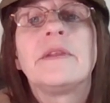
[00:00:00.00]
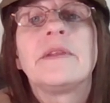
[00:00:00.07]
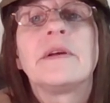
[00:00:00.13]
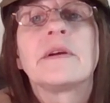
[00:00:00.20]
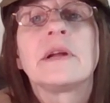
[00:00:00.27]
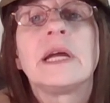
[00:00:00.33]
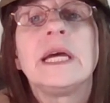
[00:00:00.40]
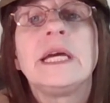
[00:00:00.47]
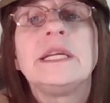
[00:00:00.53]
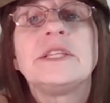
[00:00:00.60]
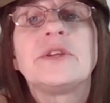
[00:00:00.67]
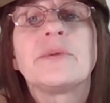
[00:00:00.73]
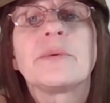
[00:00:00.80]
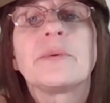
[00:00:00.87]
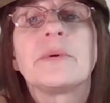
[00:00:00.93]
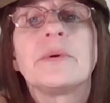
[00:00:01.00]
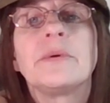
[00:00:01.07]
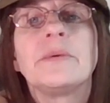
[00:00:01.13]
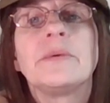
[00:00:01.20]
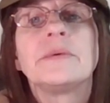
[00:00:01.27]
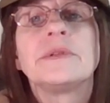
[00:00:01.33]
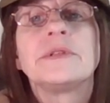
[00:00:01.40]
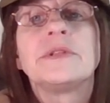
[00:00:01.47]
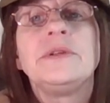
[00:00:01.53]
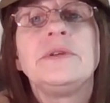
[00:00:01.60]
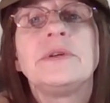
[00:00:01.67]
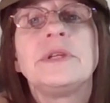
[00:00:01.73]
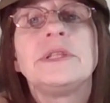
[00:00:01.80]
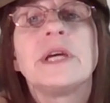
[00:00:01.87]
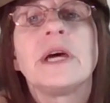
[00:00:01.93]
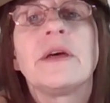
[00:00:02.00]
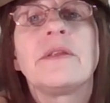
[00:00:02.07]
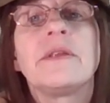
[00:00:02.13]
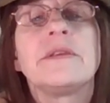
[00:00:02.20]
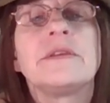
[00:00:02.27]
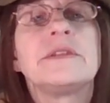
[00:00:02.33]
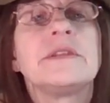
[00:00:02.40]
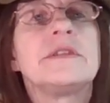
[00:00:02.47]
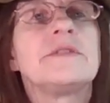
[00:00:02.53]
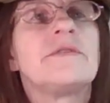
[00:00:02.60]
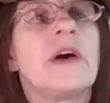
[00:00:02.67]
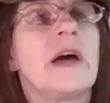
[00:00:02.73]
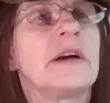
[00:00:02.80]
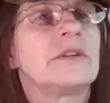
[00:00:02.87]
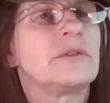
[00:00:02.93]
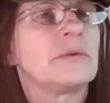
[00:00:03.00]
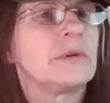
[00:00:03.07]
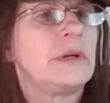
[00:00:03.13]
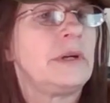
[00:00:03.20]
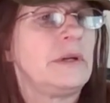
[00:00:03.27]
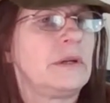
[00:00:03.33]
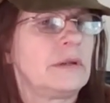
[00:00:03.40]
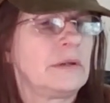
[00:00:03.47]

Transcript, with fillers: that they're laced through. So you can tell that this is factory,